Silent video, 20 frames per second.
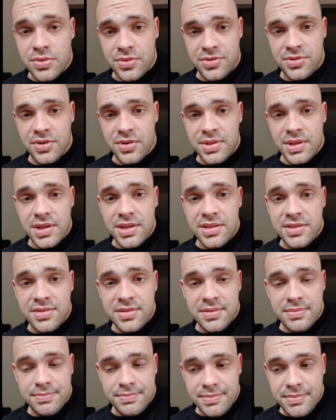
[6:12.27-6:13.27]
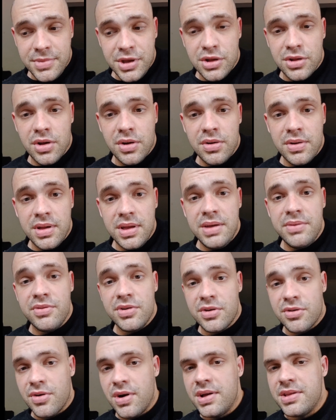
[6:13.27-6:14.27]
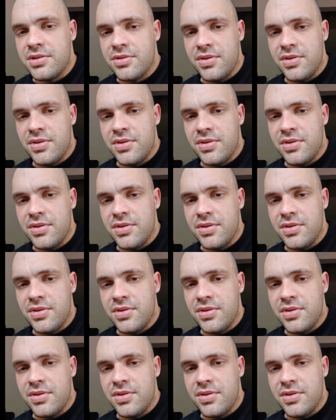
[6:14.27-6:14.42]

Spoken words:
So there is, even greater